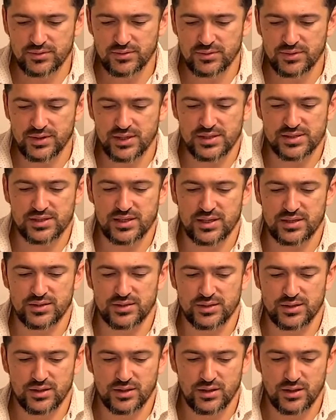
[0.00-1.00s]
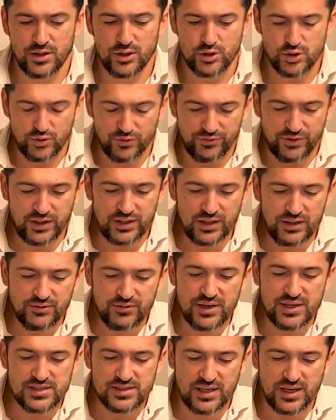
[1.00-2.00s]
That's the idea. So finally,
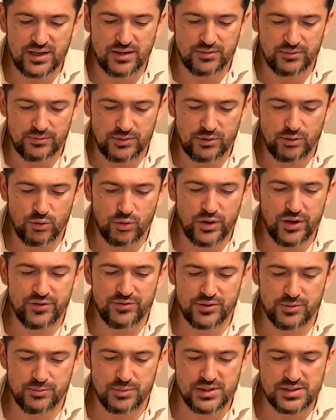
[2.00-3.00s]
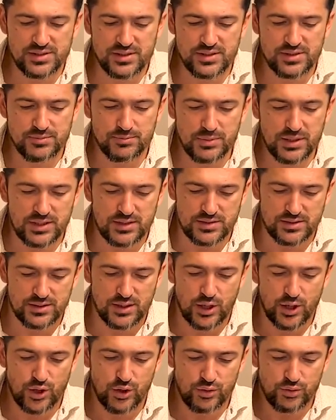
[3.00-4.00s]
every business means
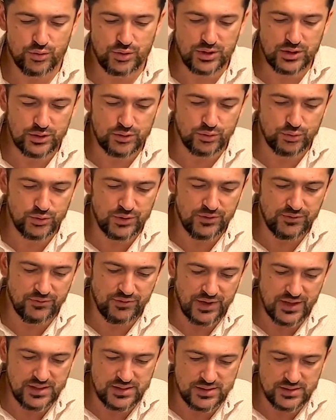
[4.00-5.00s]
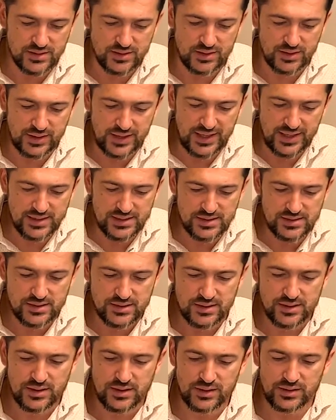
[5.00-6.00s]
you need to invest less,
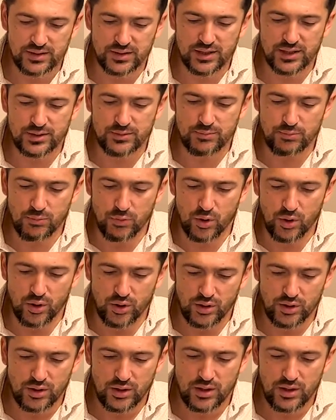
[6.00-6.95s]
get more.